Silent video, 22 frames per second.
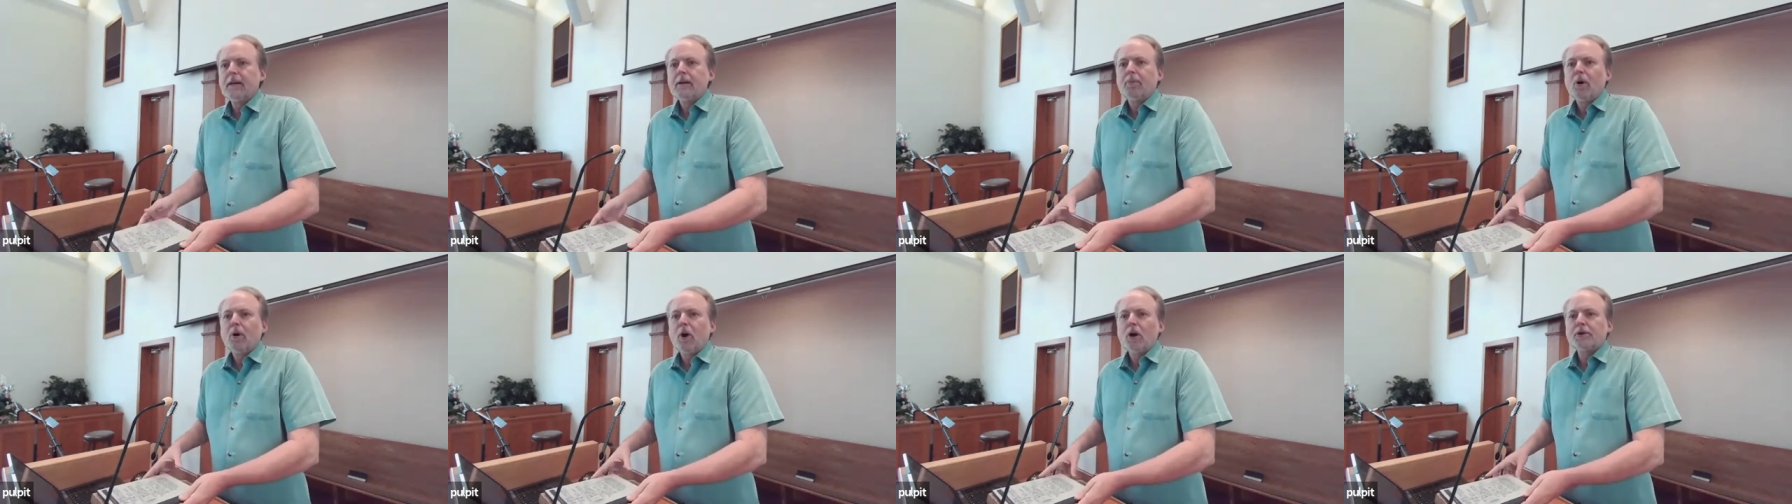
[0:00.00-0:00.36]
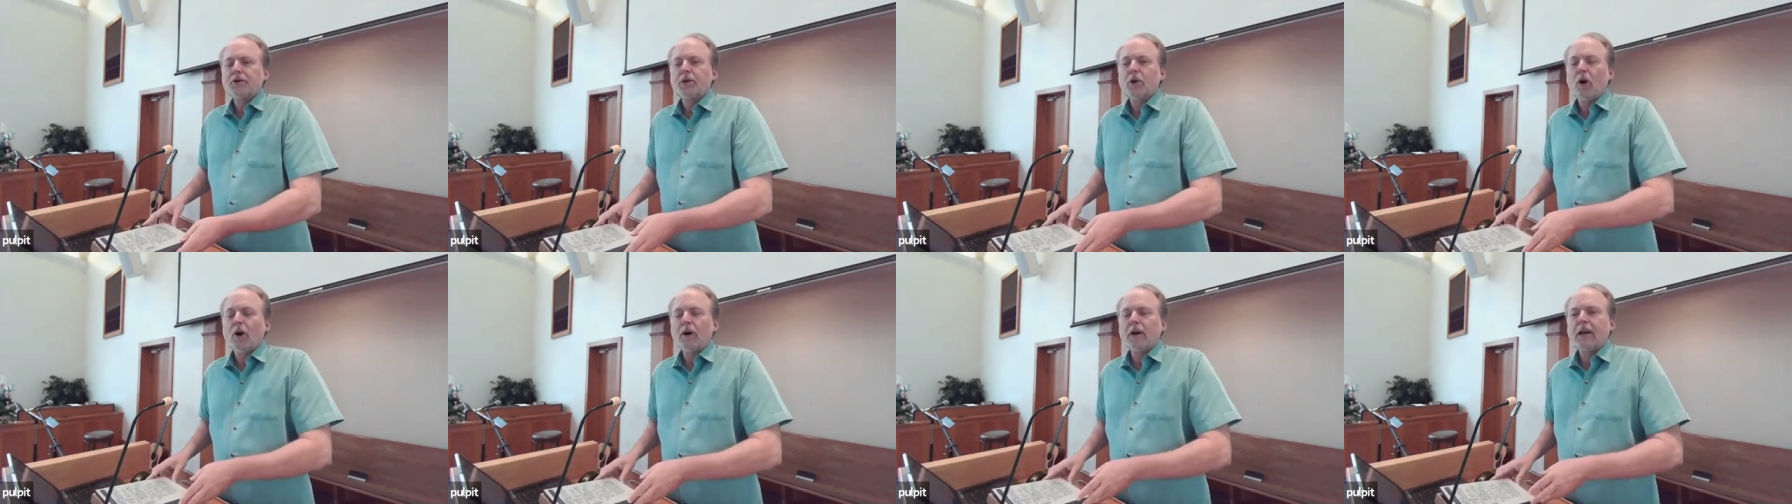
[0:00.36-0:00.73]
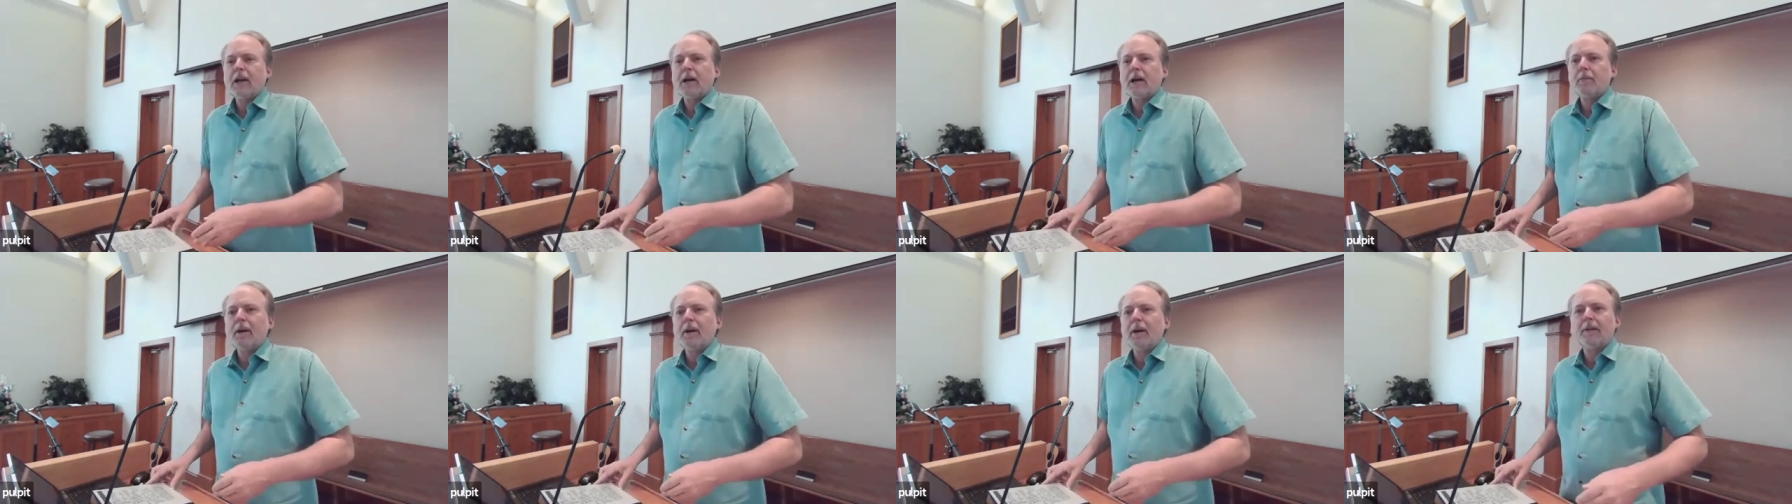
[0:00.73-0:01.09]
Paul's
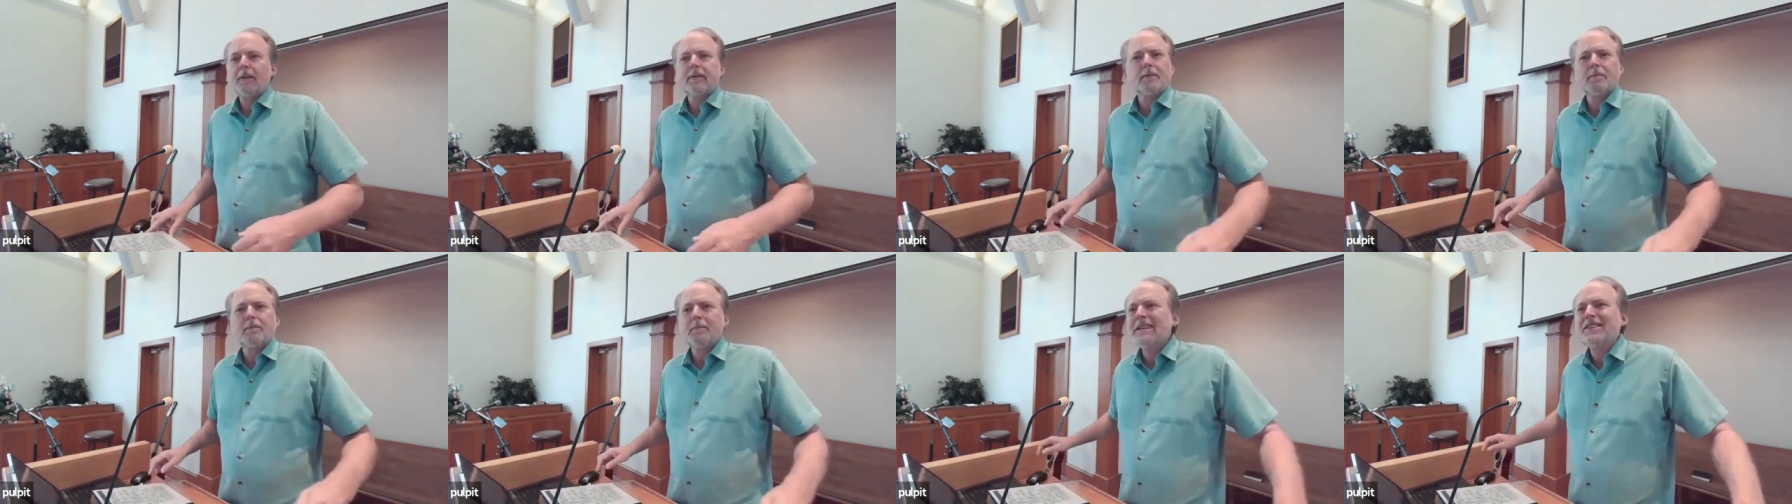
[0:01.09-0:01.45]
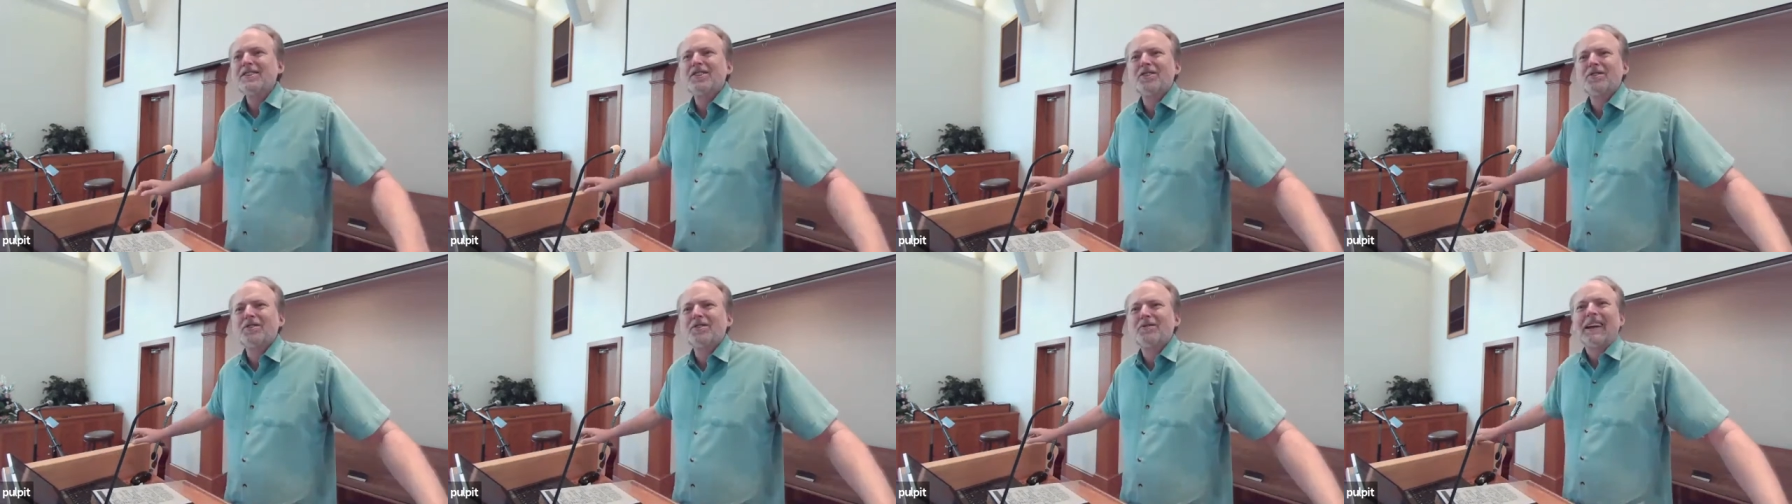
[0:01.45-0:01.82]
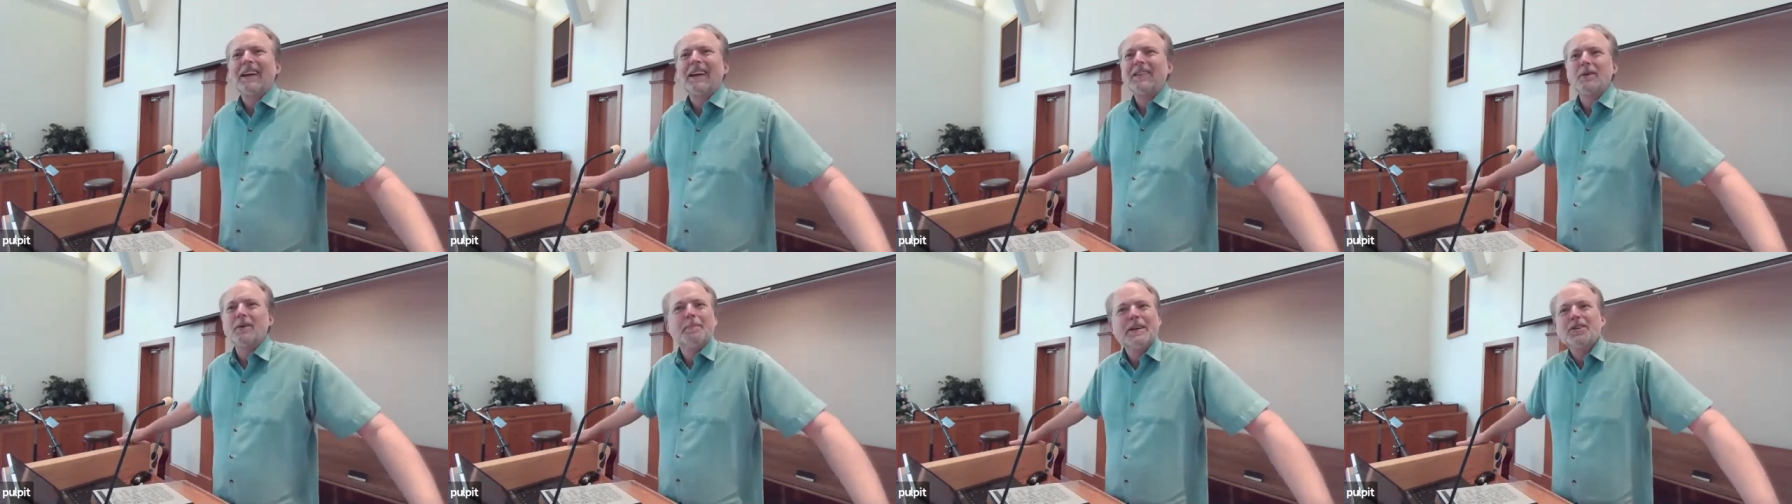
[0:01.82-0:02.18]
talking about the
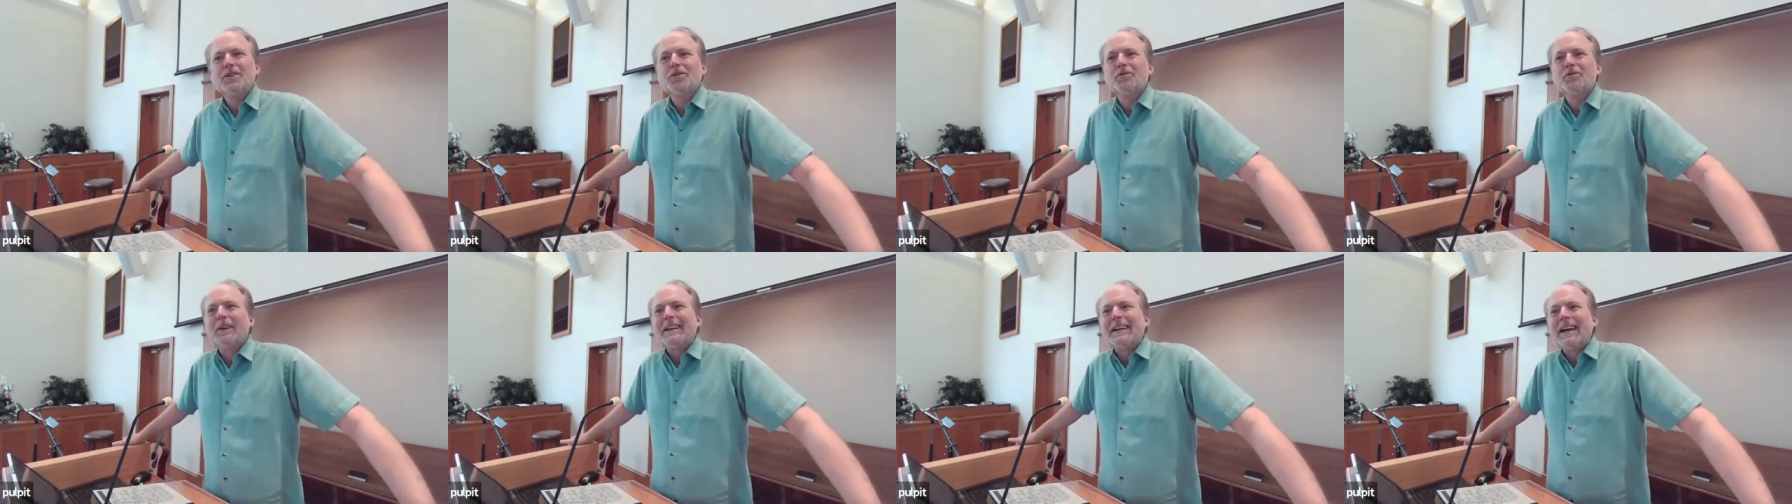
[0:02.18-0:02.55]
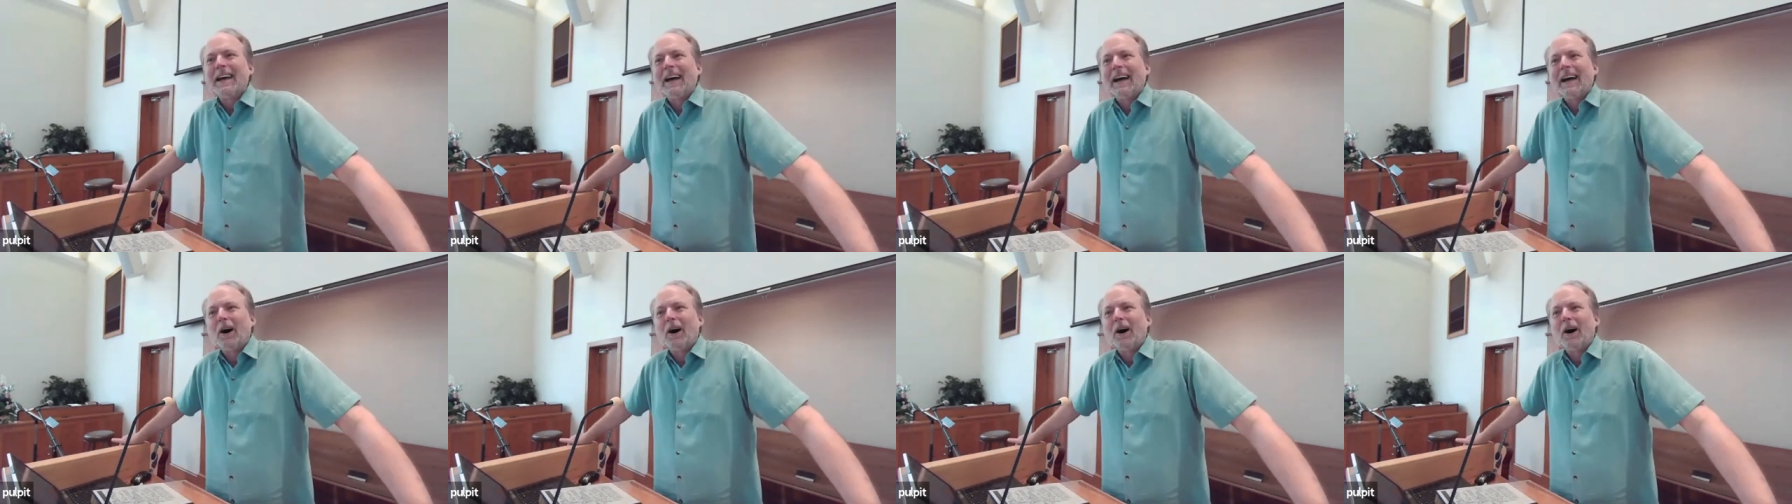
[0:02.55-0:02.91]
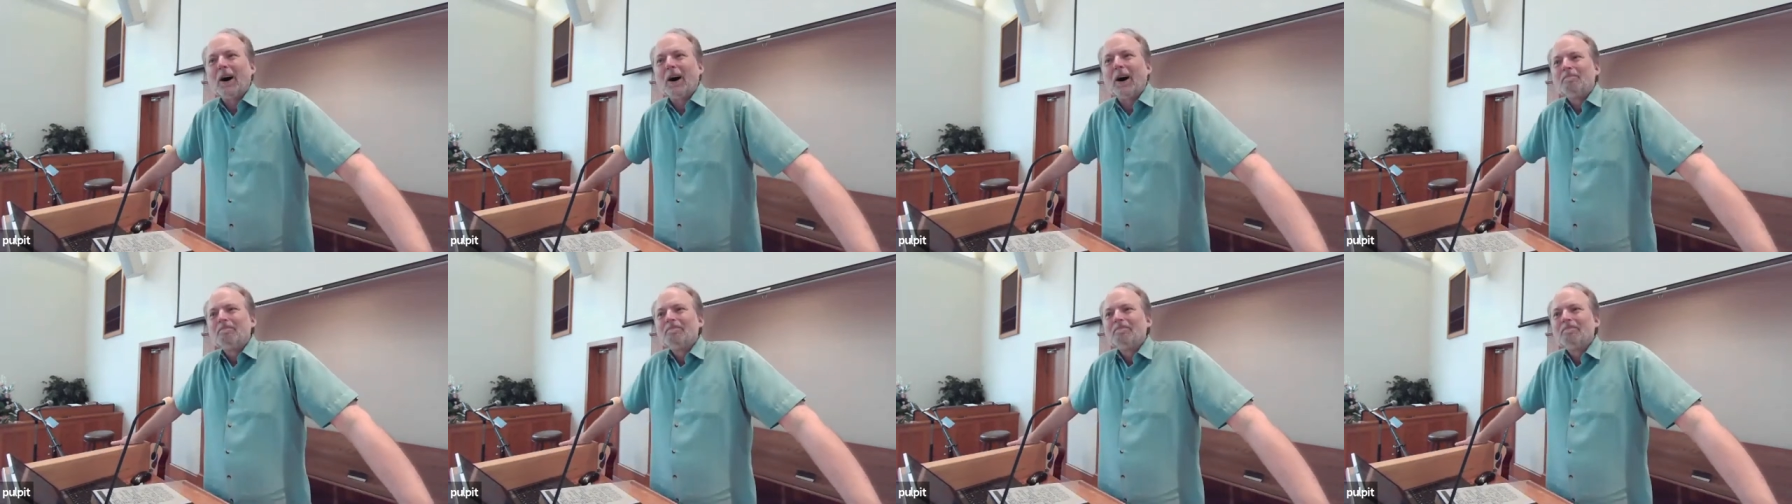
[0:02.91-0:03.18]
mystery, the mystery now,